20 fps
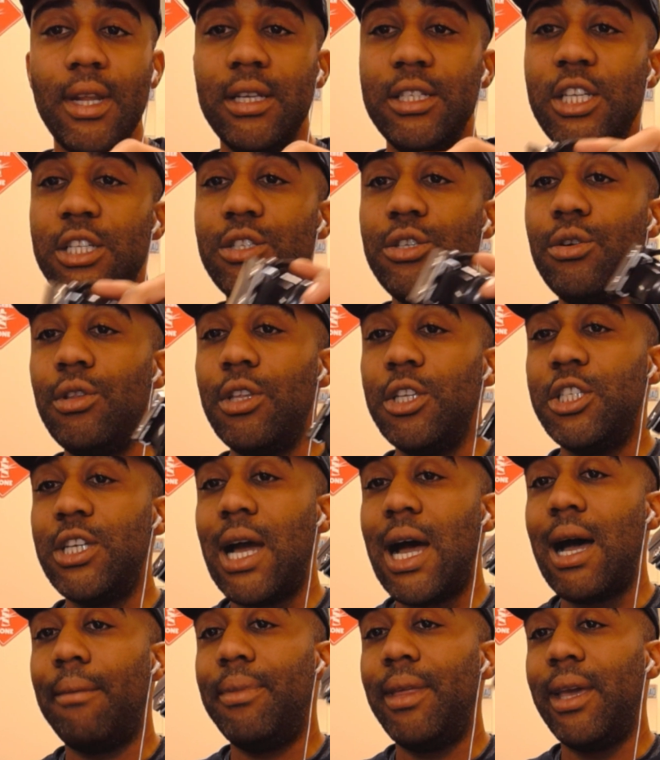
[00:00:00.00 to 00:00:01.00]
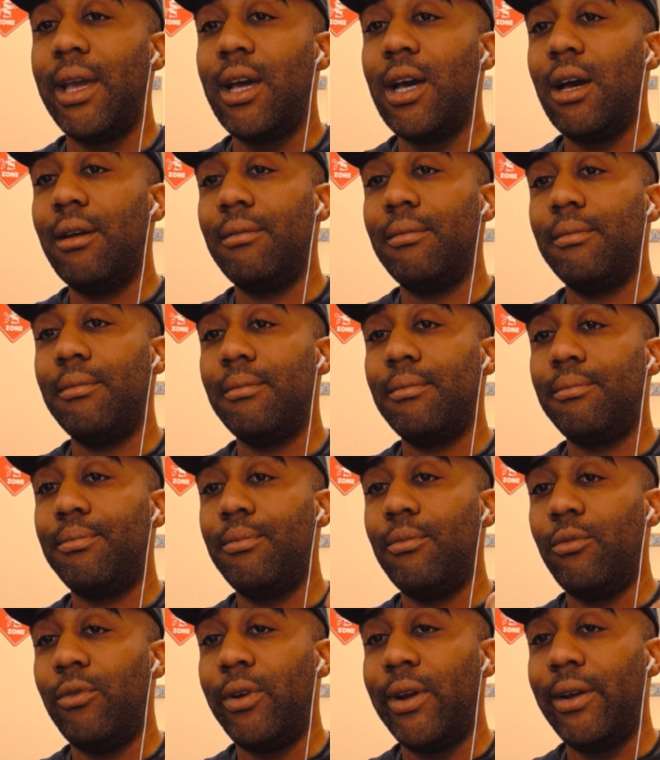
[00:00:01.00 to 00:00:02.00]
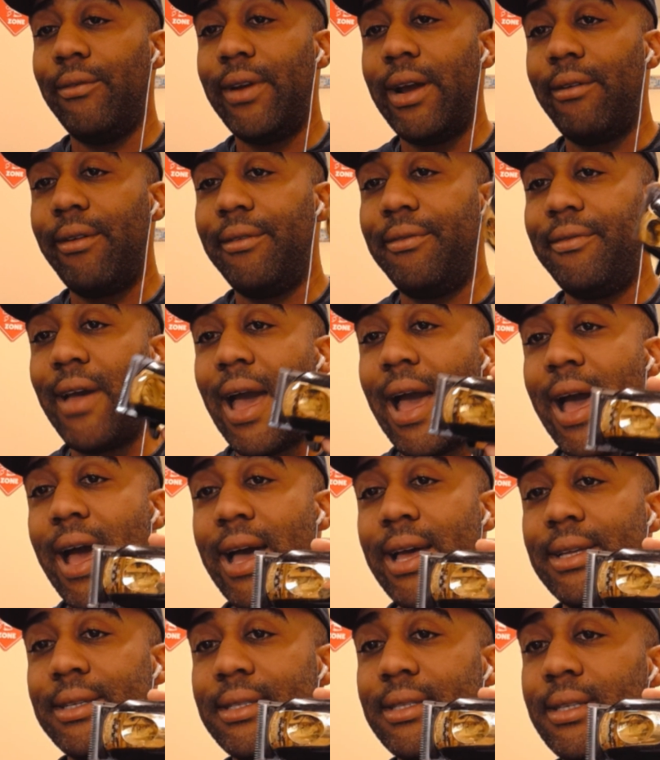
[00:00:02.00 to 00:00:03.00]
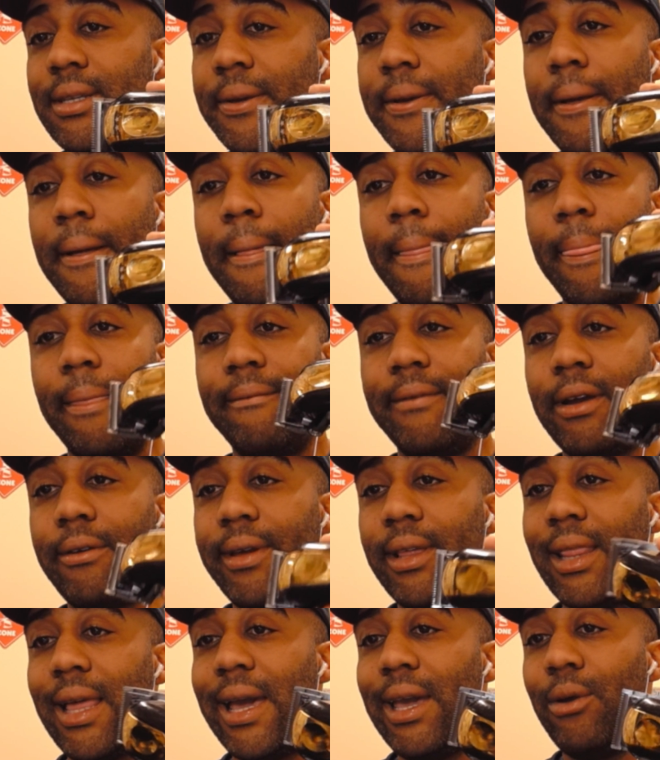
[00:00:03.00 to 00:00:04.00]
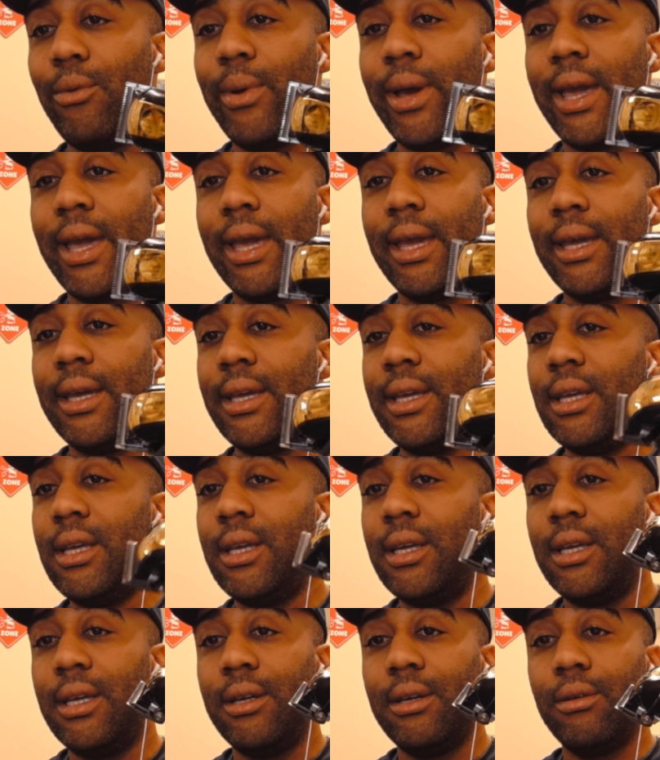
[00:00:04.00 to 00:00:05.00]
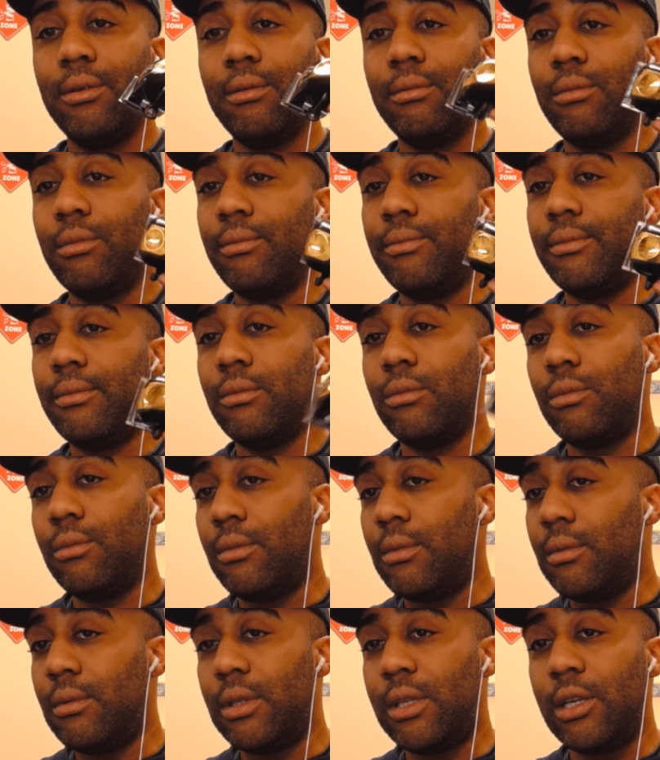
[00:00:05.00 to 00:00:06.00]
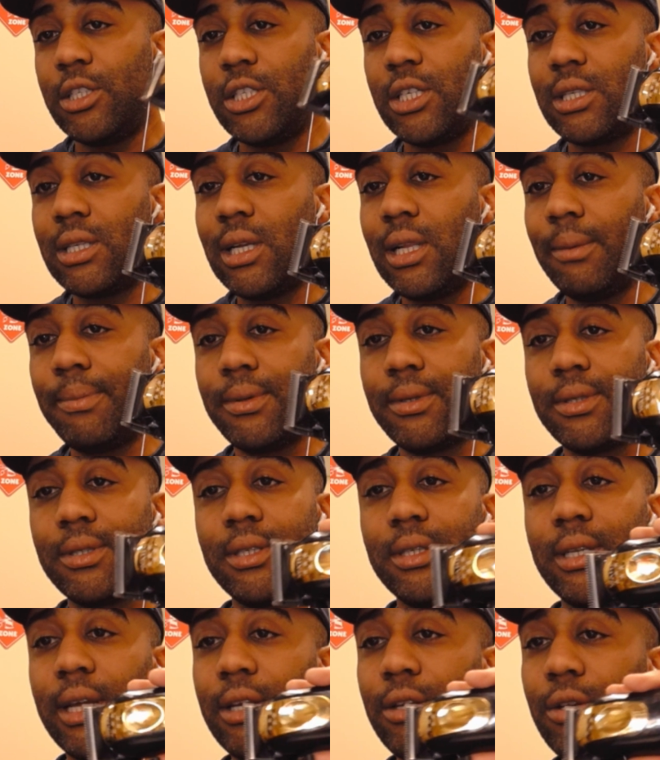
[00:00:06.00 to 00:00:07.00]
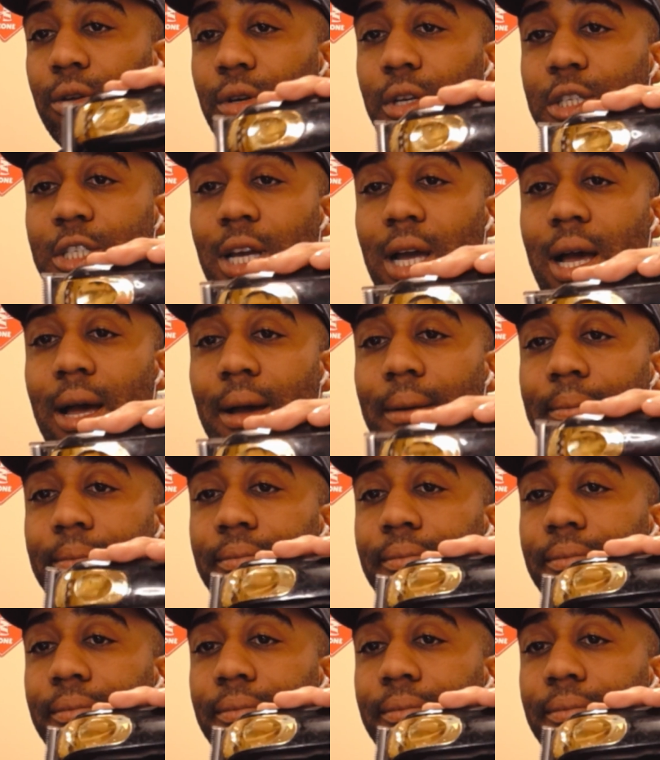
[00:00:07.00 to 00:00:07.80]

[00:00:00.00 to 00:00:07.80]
just do the job. They cut very fast, very lightweight. They're just clippers. They do the job.